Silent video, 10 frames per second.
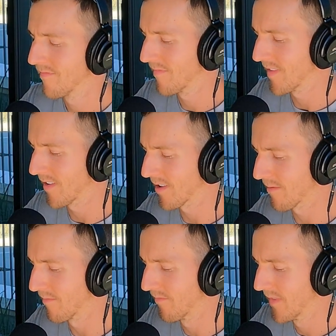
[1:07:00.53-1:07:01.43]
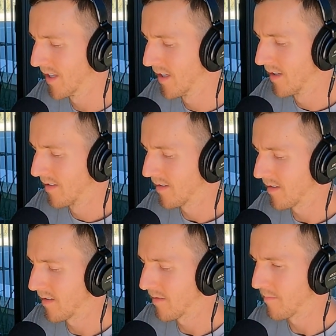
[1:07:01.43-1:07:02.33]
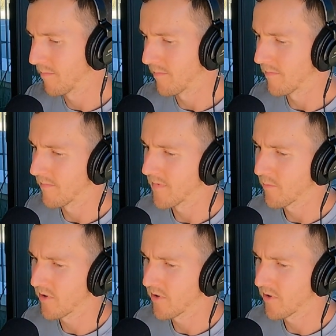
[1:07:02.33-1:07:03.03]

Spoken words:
I like that. I want to